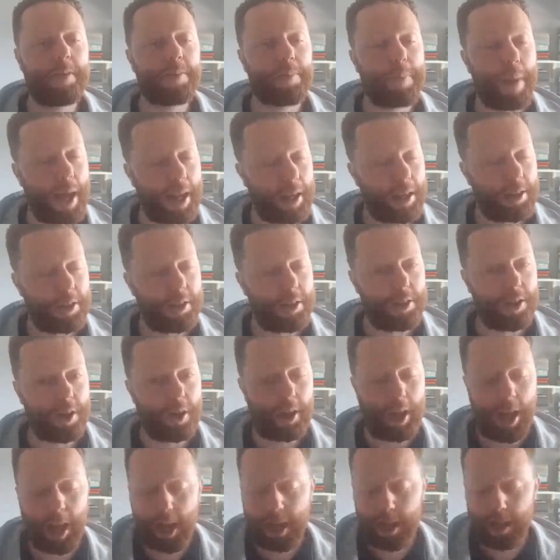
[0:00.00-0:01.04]
bench.
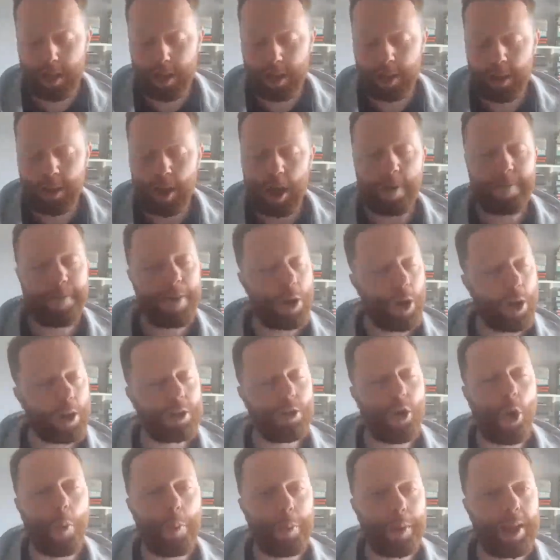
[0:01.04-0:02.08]
Okay, I felt like
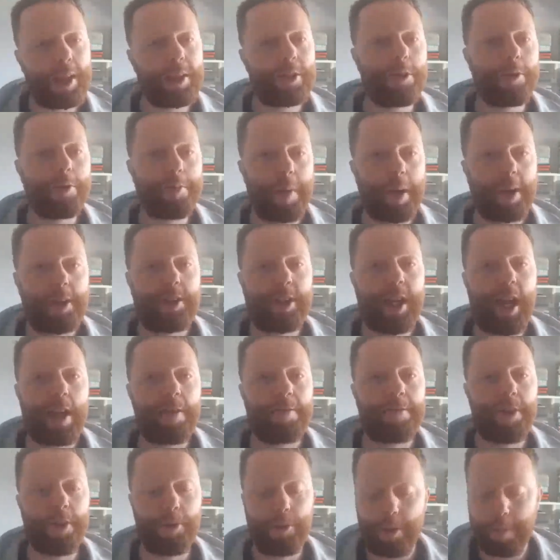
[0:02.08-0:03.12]
Tompkins was my
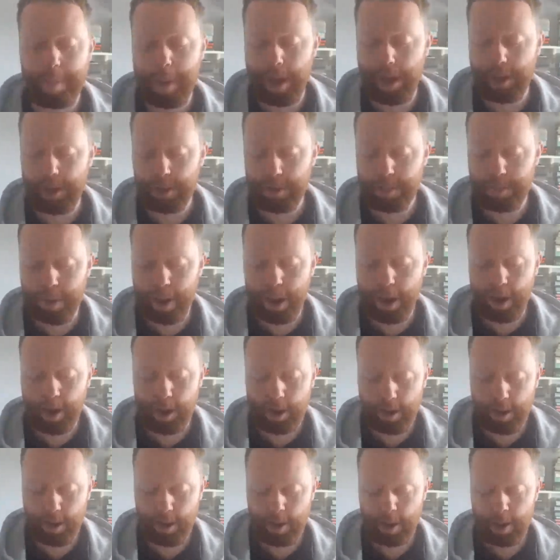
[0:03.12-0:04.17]
safety on the bench,
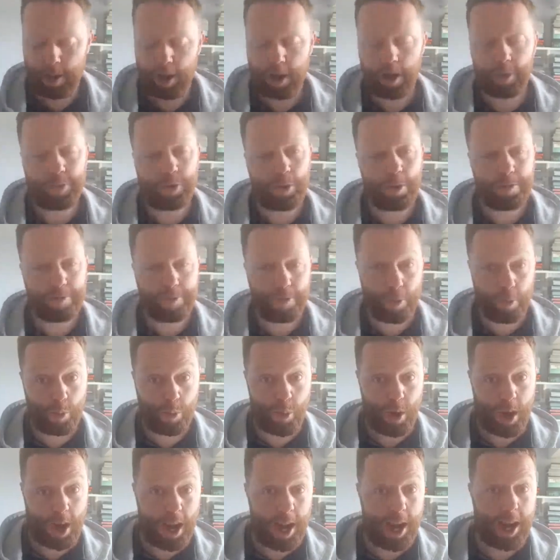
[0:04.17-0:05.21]
but I've gone for
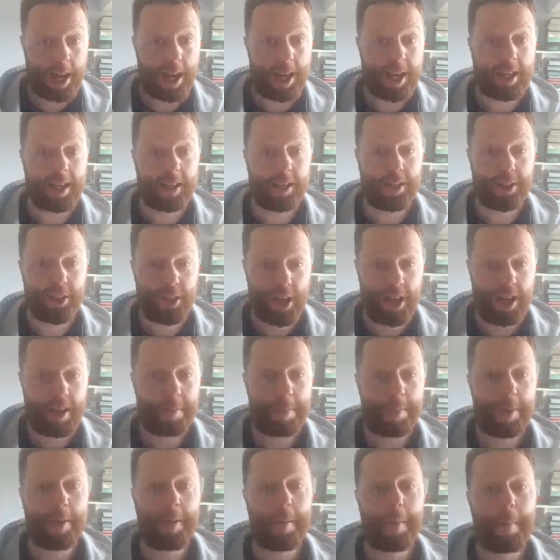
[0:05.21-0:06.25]
really
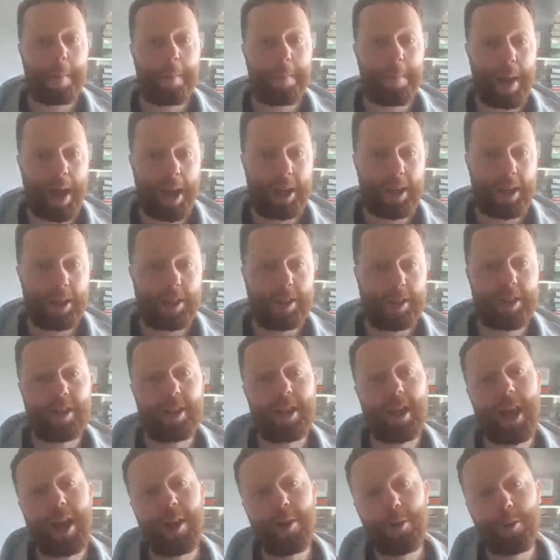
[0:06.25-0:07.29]
cheap bench.
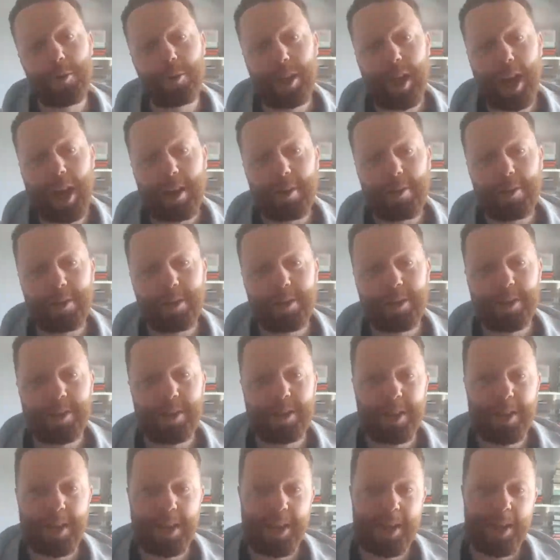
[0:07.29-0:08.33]
Yeah, all
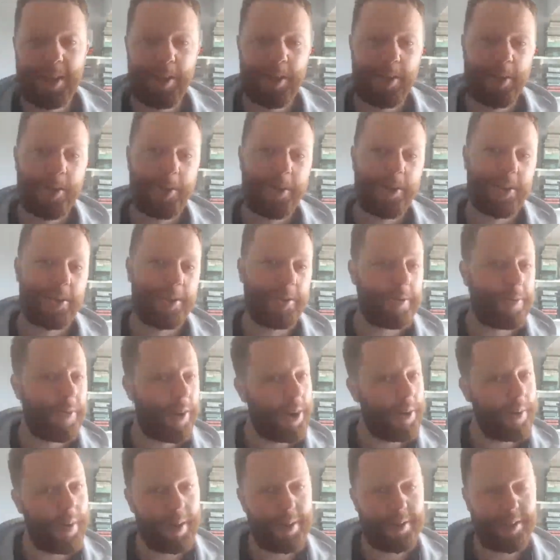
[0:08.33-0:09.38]
doubts. It's all
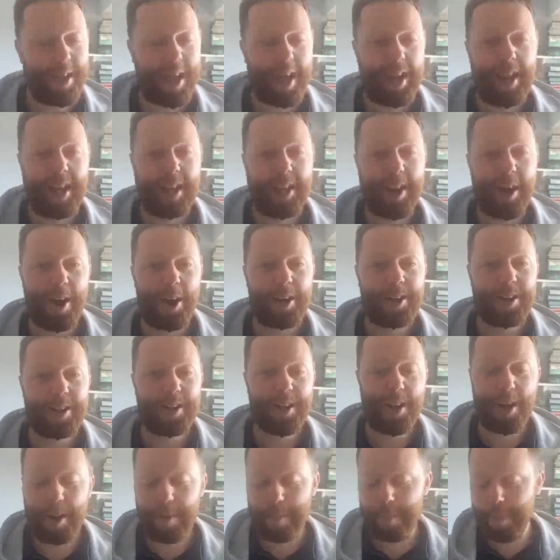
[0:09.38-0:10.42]
very well saying it in
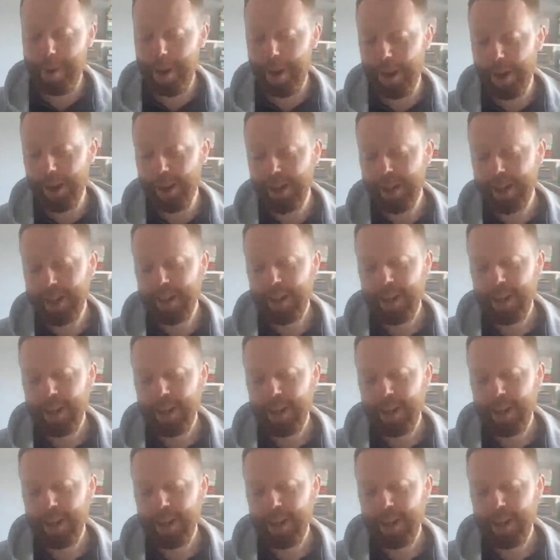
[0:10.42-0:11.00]
hindsight, but